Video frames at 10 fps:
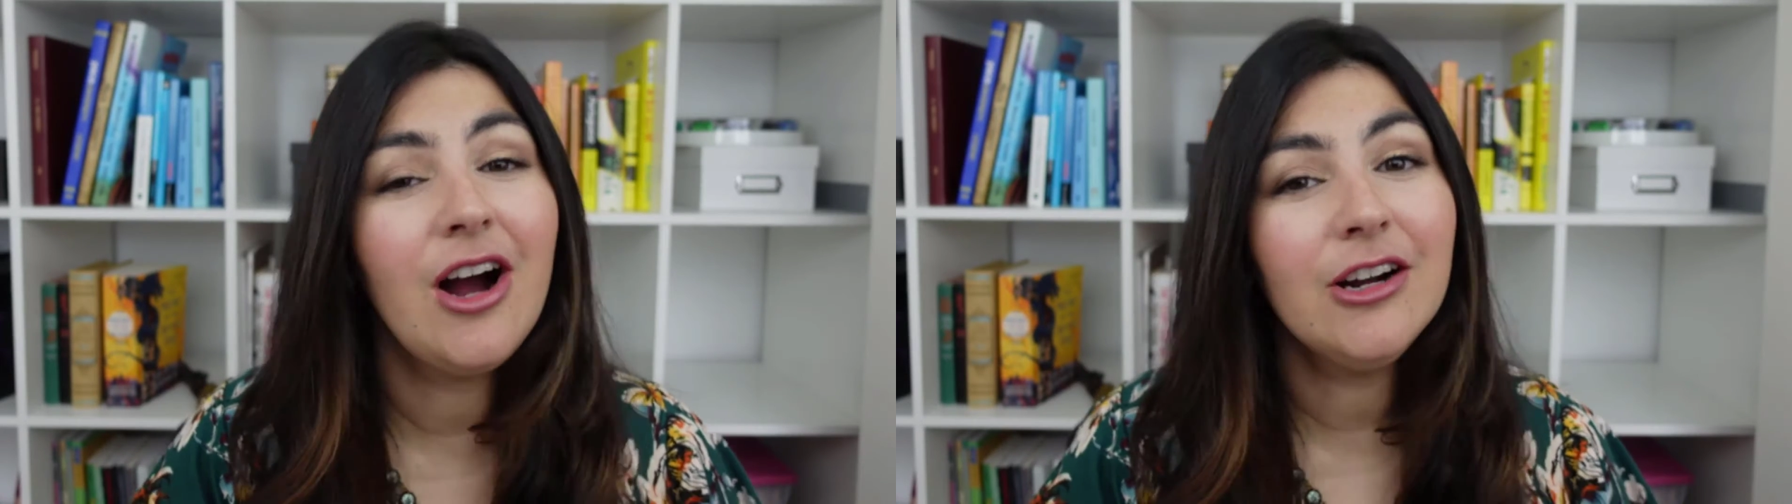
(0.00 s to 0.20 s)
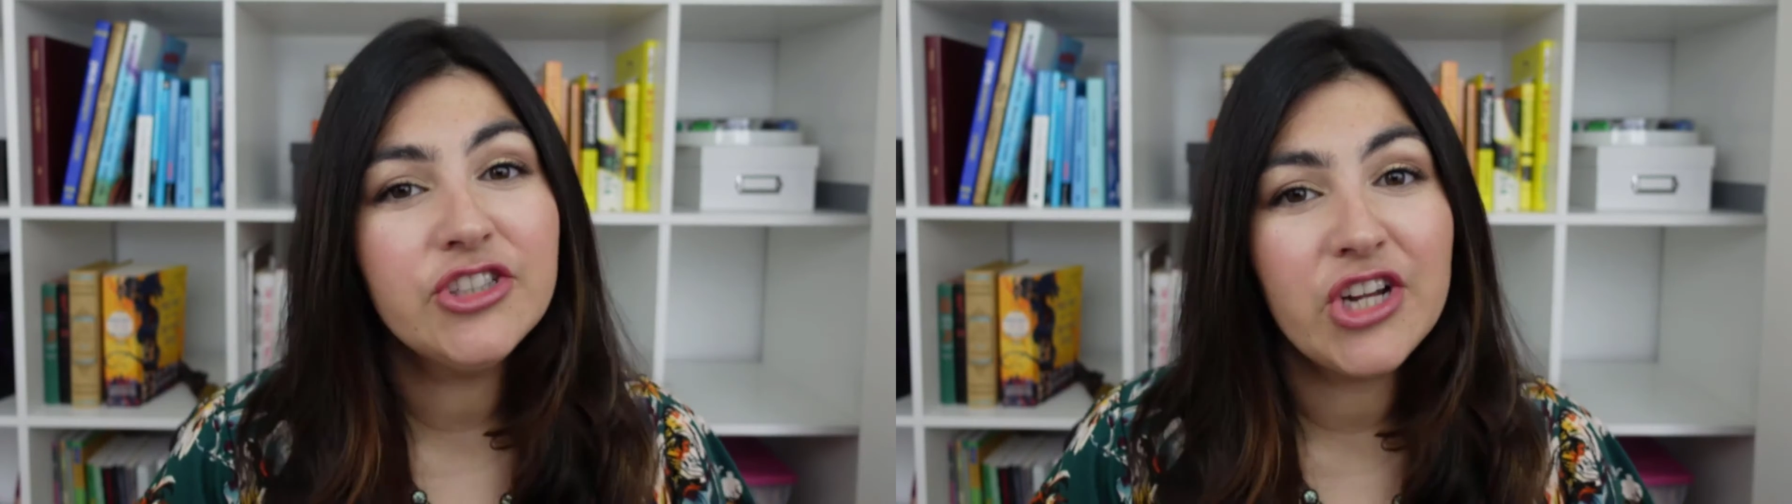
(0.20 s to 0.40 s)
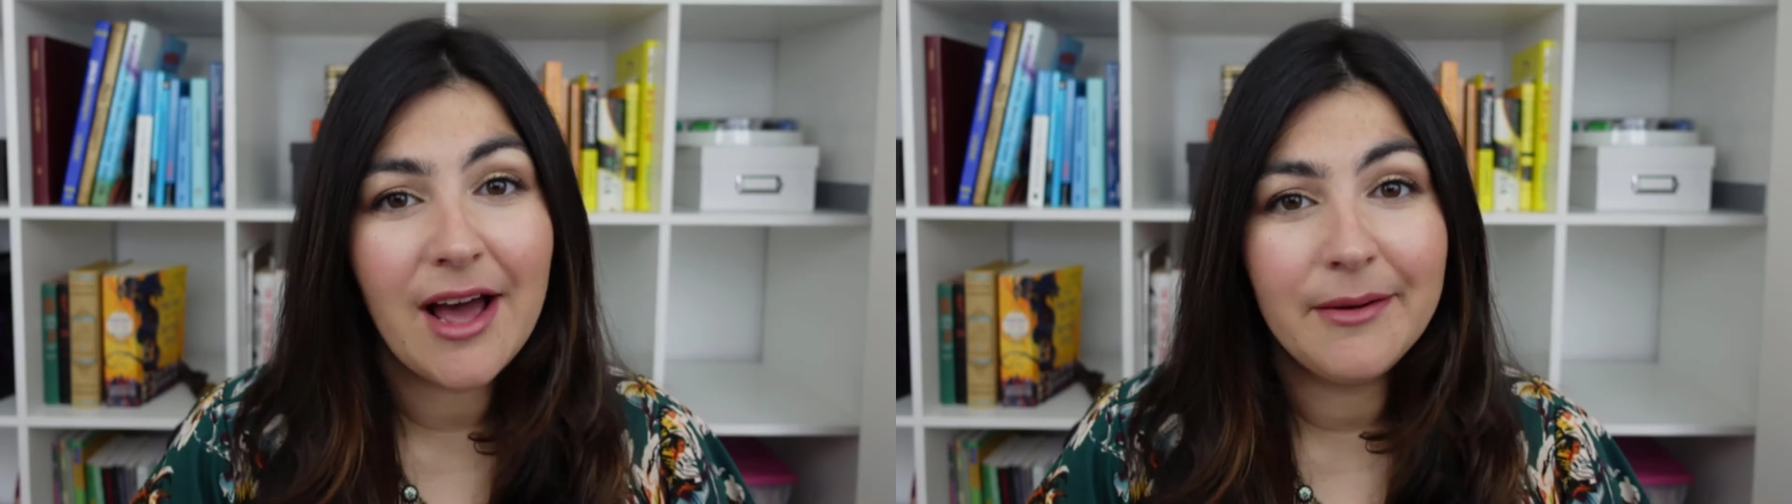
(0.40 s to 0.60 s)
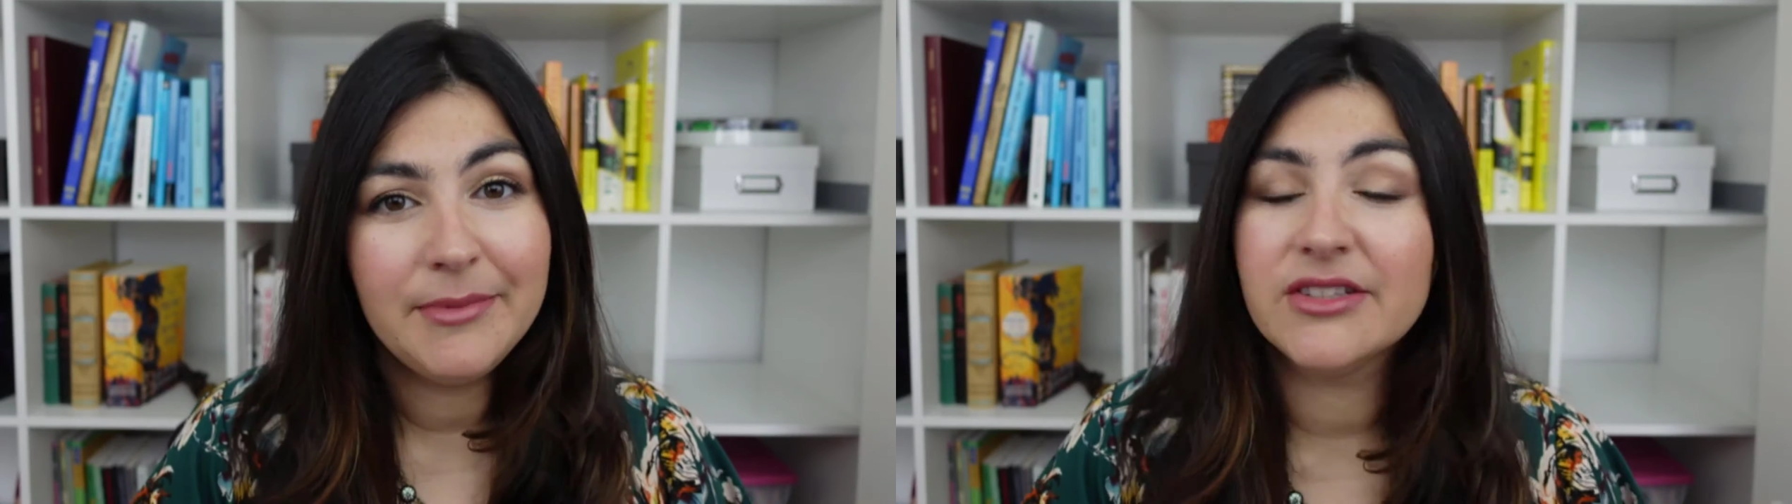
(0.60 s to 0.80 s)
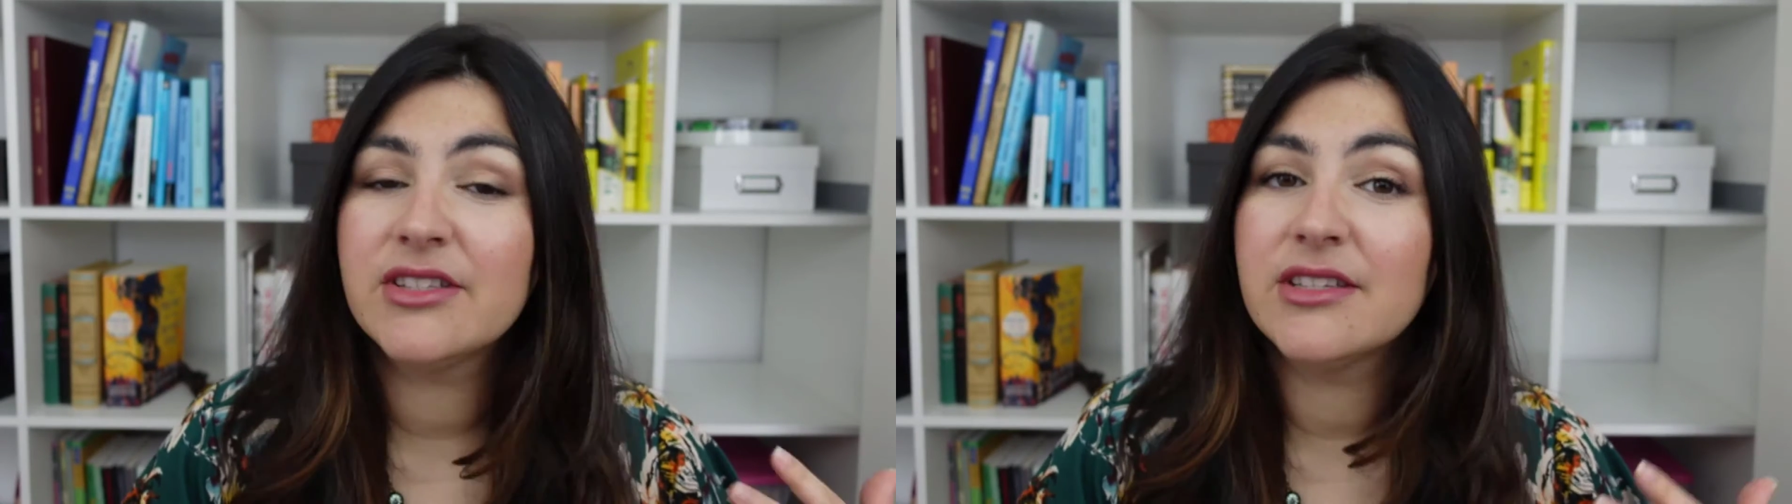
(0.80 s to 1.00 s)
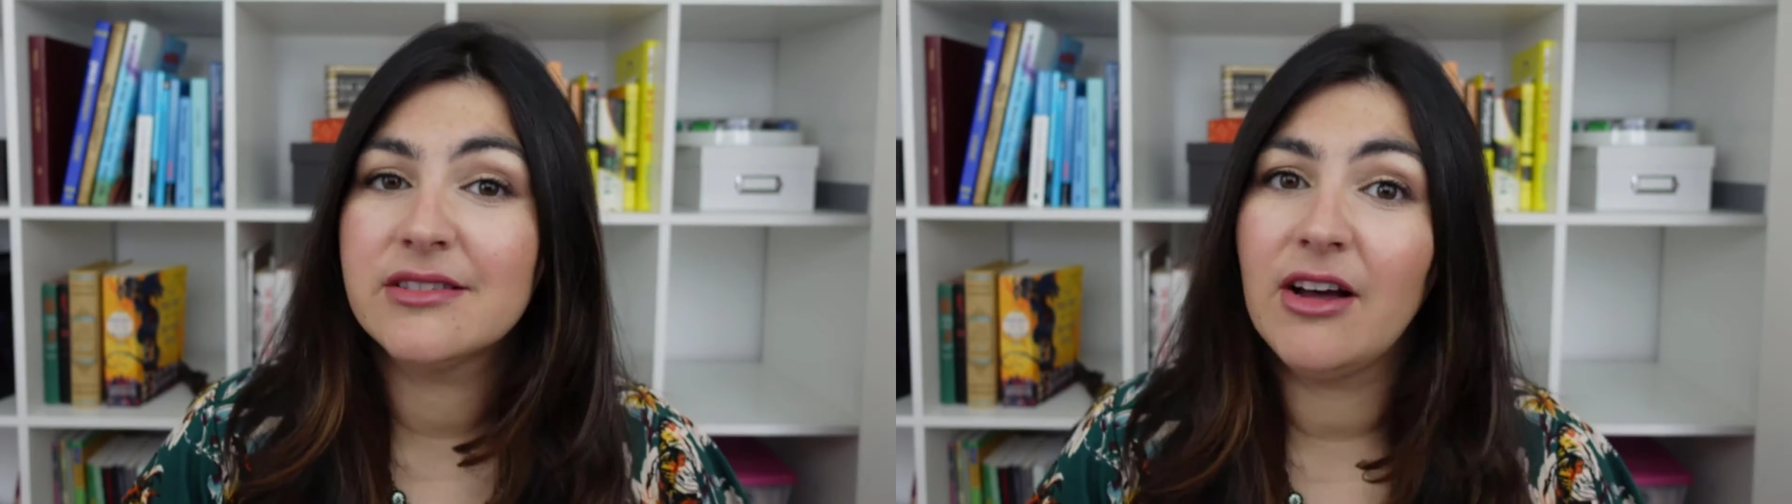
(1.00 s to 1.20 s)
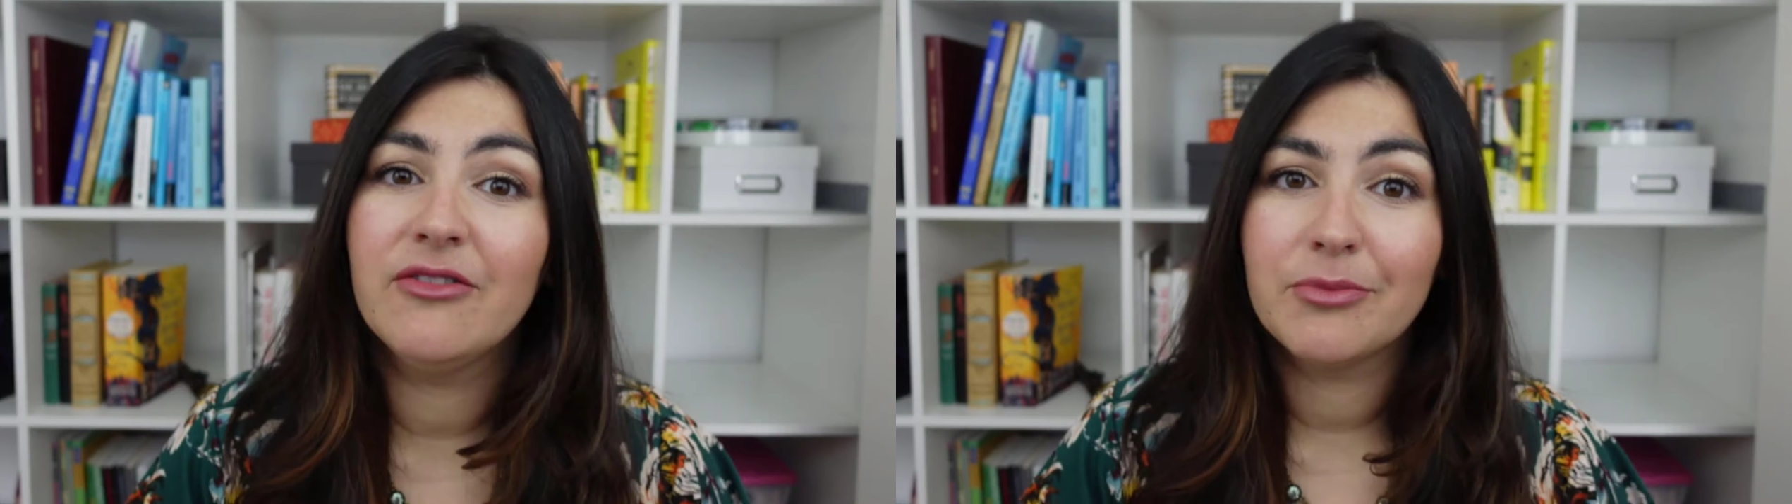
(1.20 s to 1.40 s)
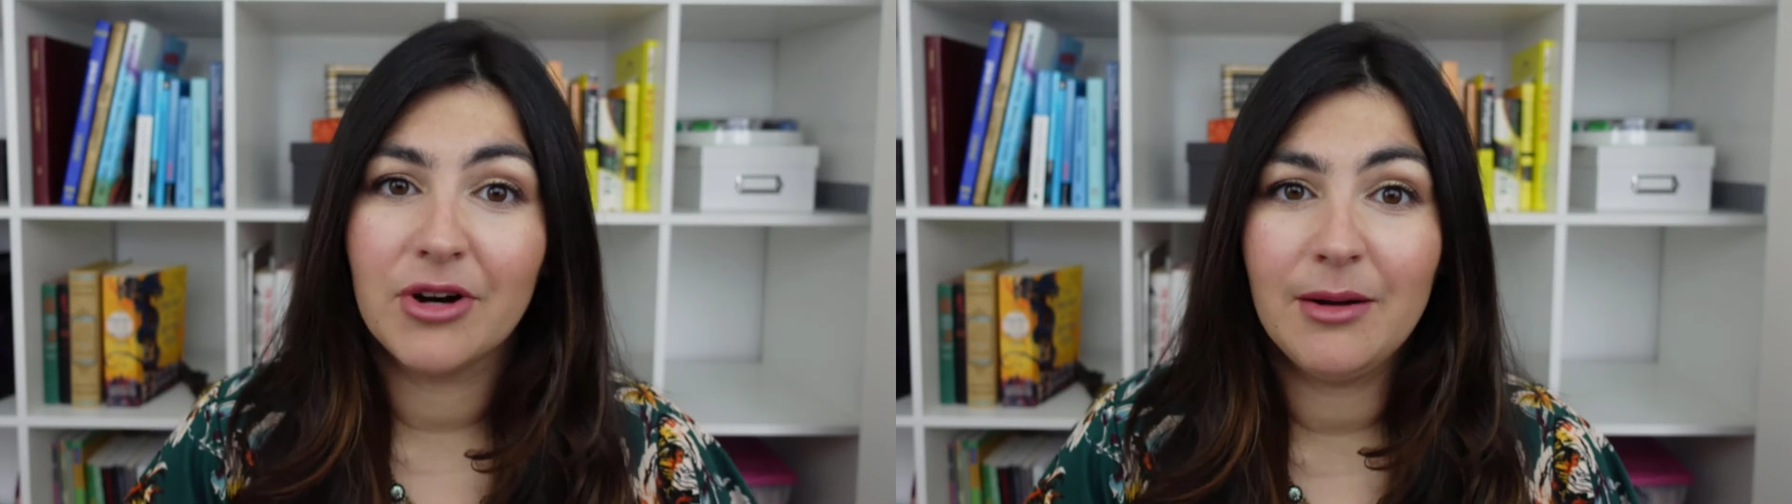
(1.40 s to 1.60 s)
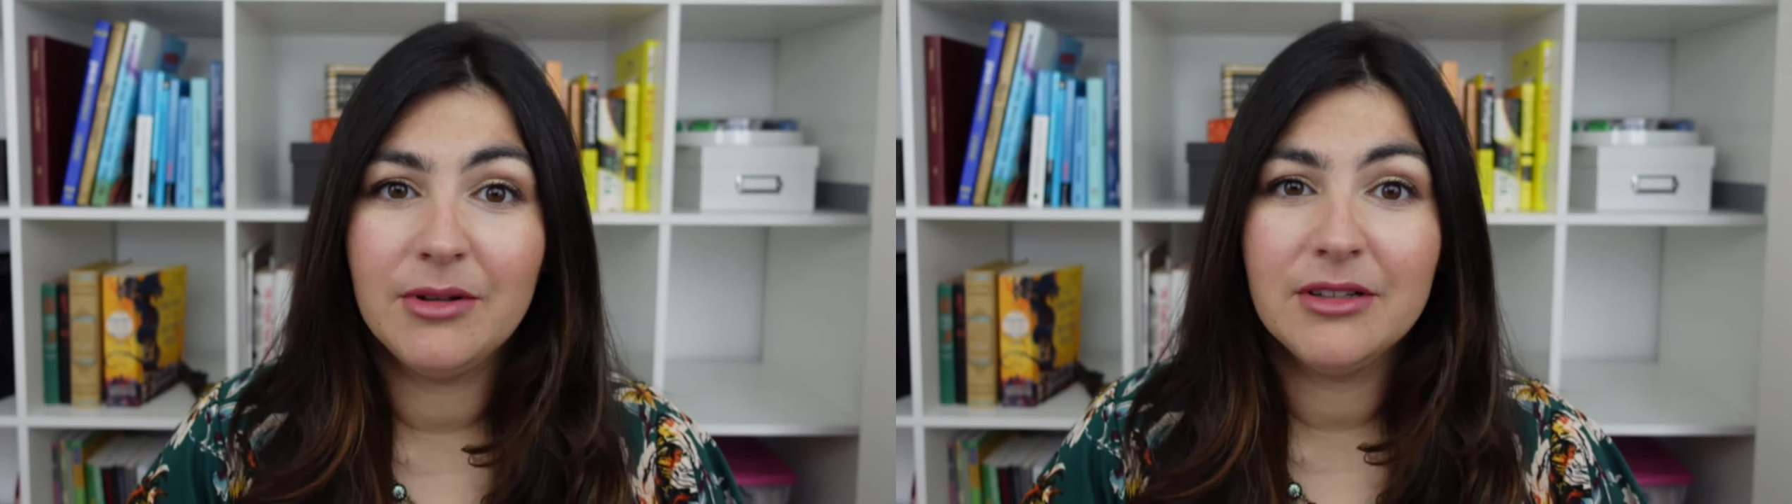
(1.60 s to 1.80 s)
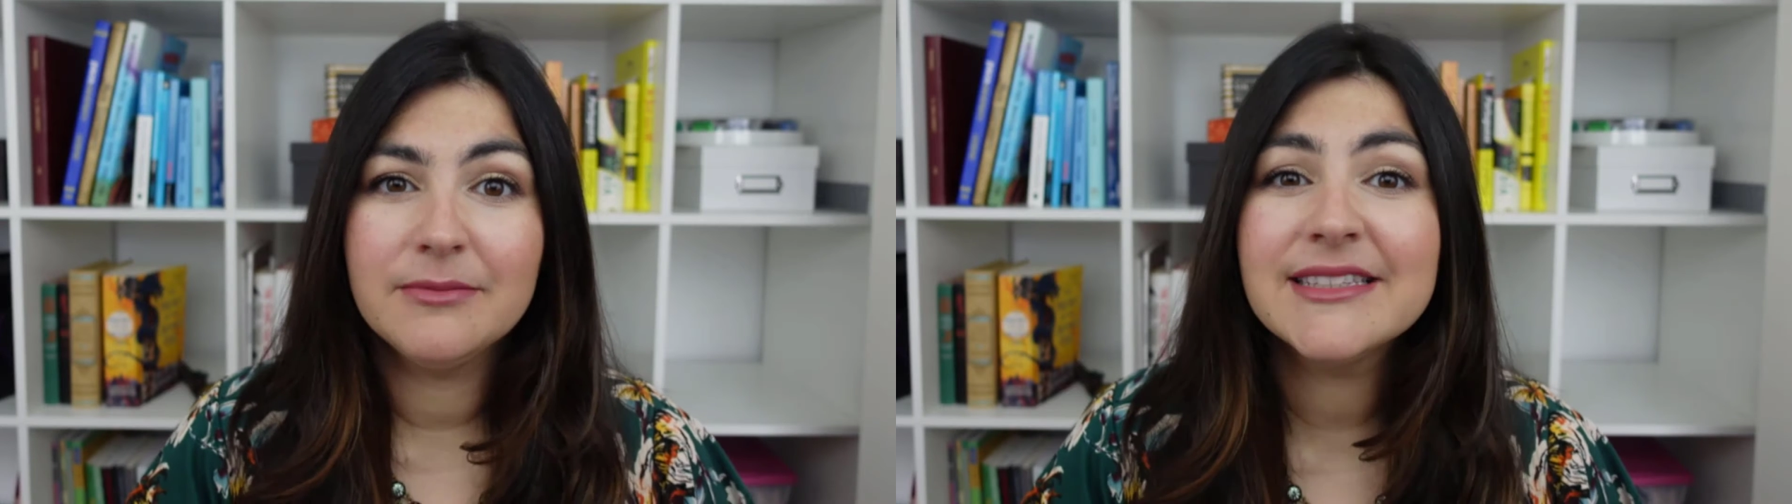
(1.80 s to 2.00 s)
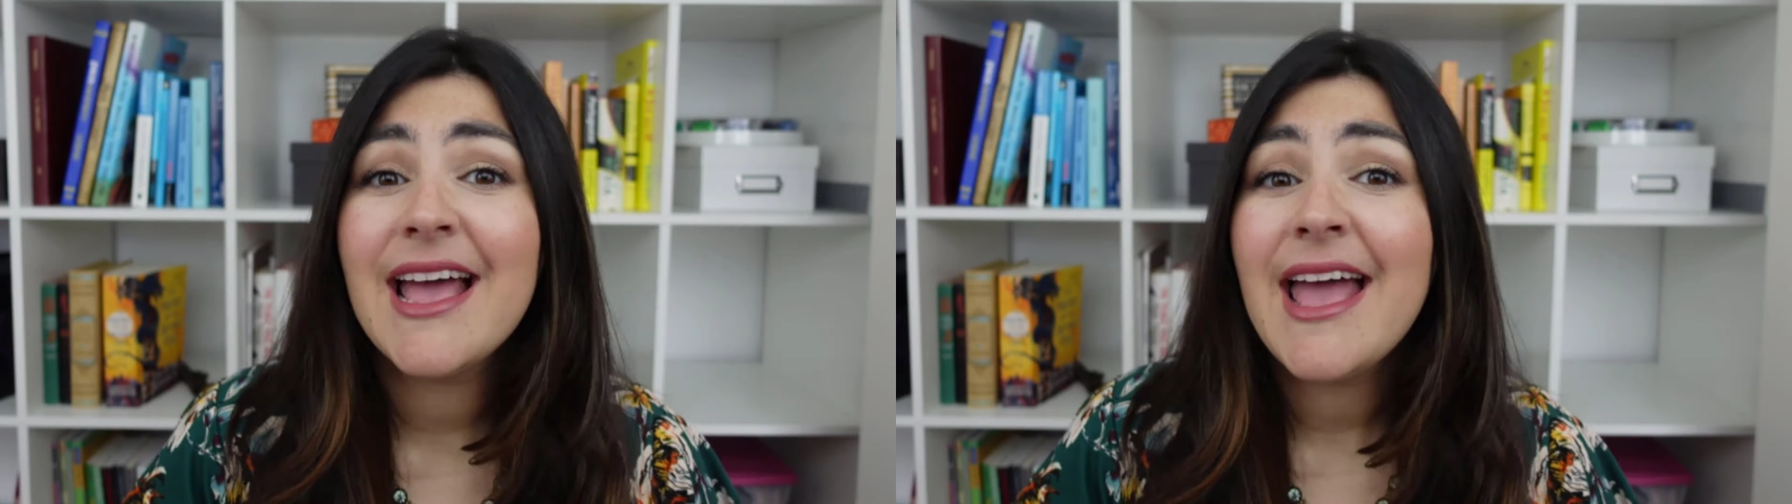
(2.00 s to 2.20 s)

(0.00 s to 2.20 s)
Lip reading: our job is to solve problems.